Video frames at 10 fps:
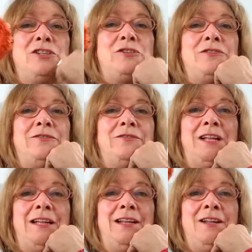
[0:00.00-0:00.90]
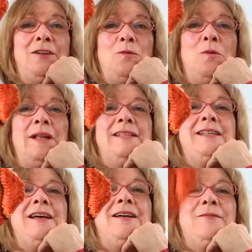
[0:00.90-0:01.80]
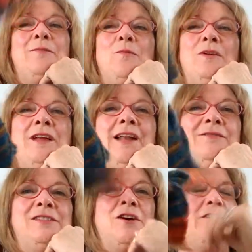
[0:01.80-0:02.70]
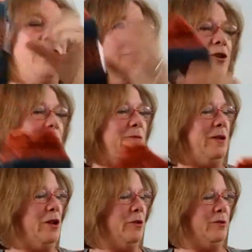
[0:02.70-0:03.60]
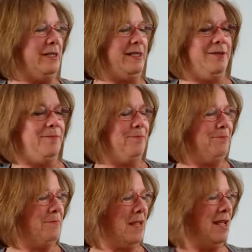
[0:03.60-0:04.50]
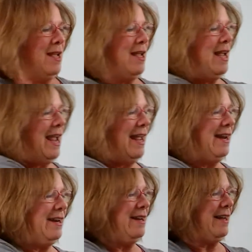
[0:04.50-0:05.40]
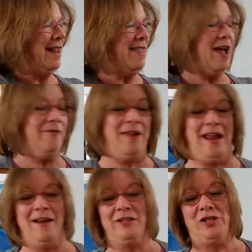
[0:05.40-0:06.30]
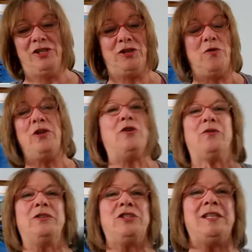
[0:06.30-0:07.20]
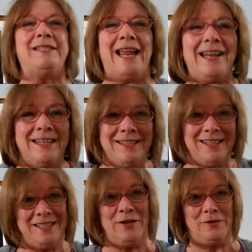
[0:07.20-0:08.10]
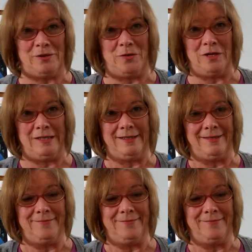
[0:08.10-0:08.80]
you of what kind of sock yarn you've used. And in that vein, I'll just show you. She's 86 years old.